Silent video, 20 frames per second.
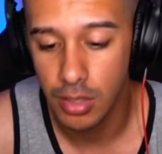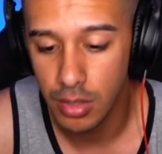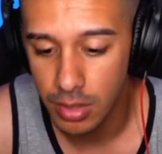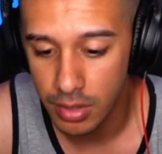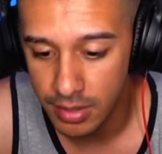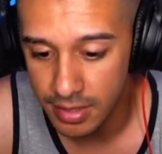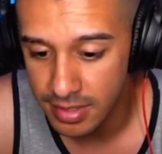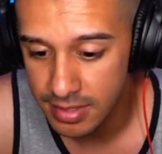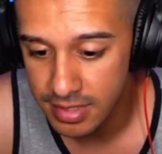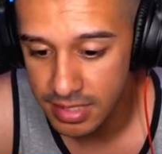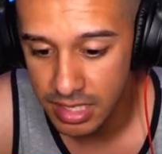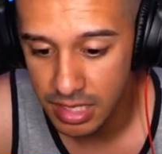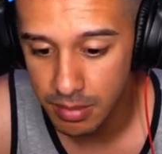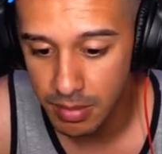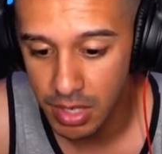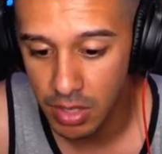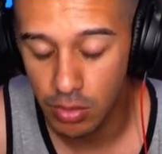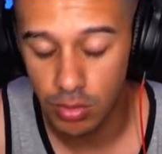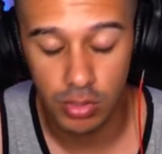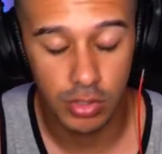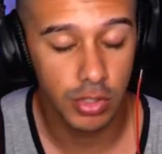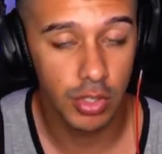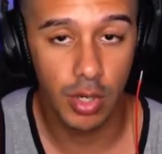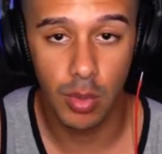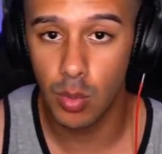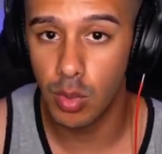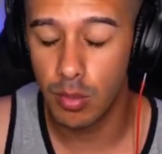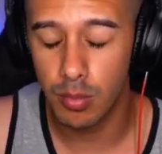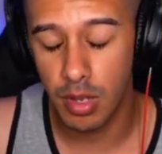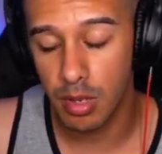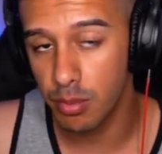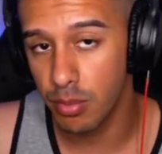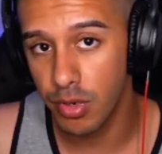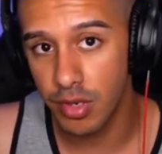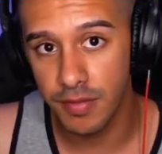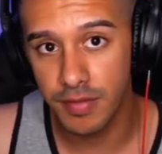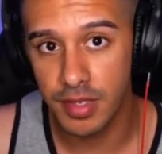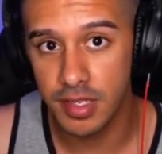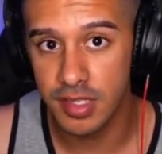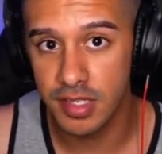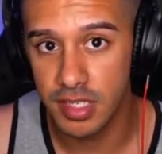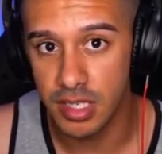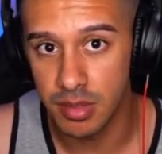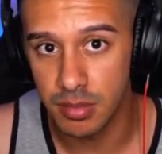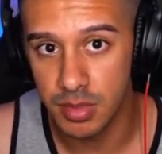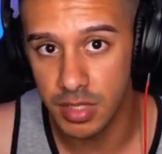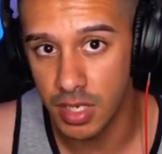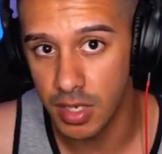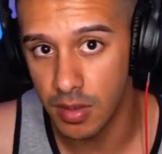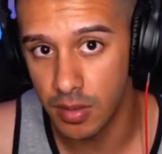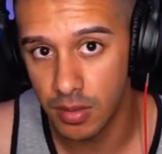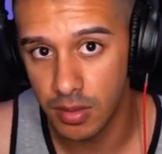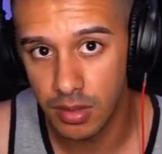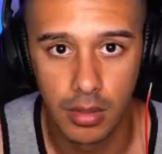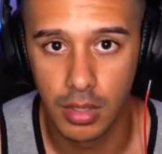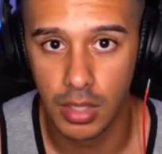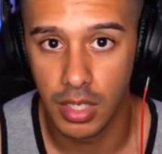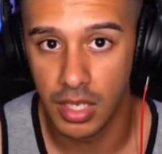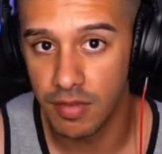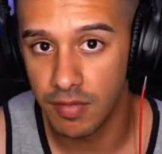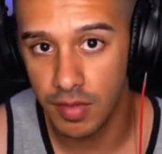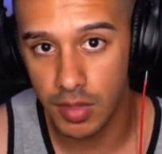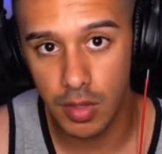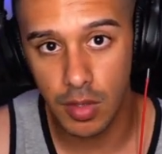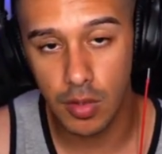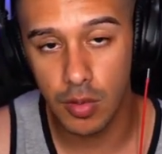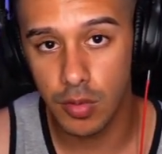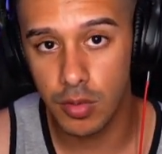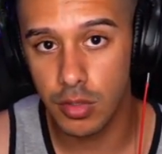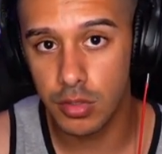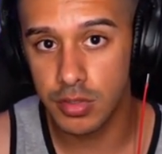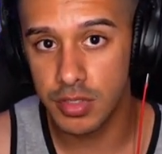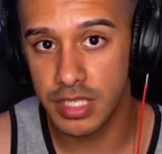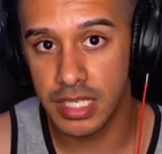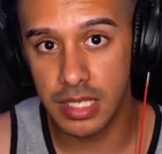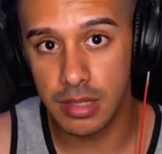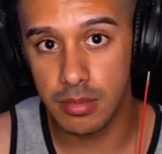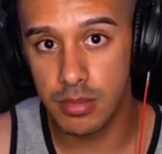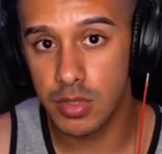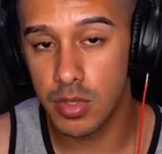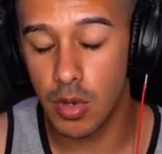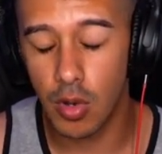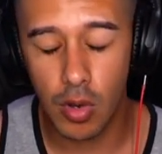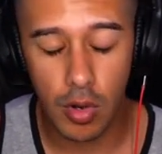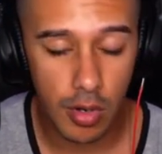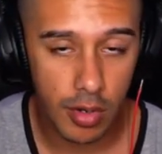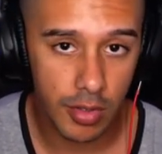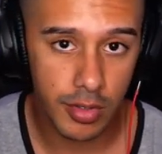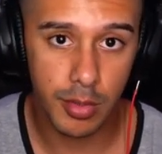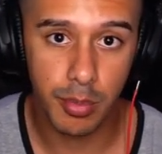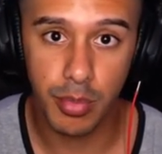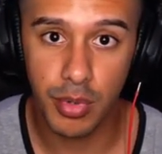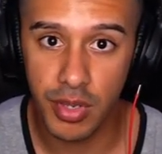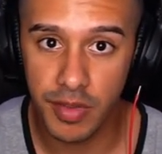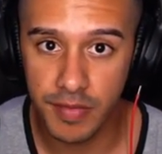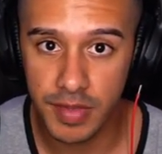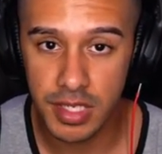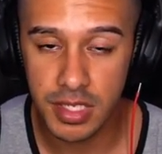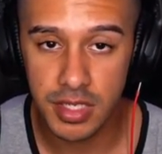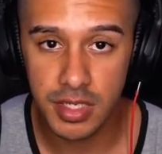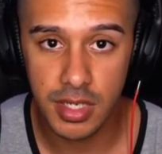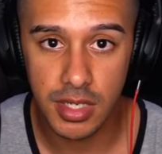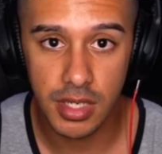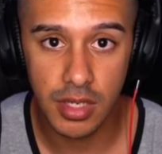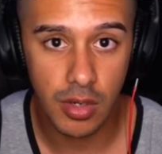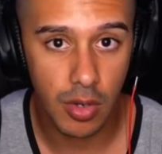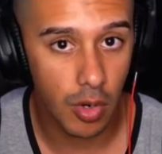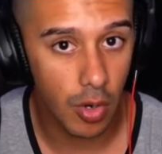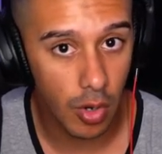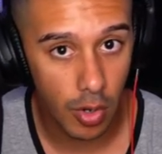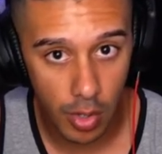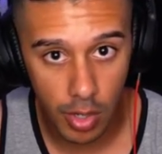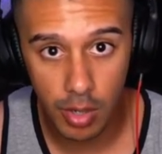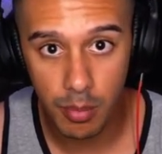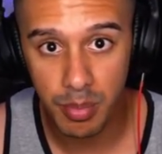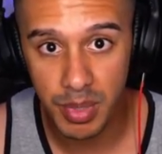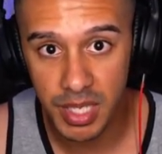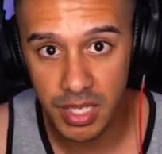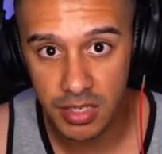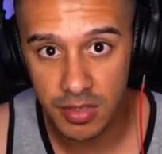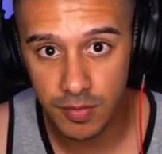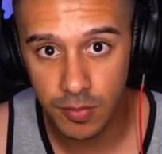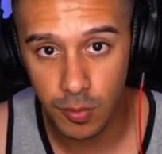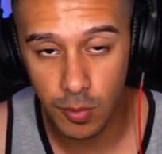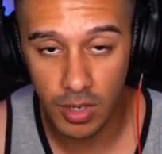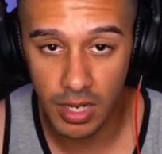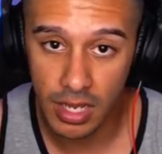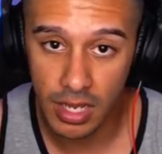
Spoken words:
this scheme out or try one of my previous schemes out. Even though those schemes are on the previous gen or on PS4, hey,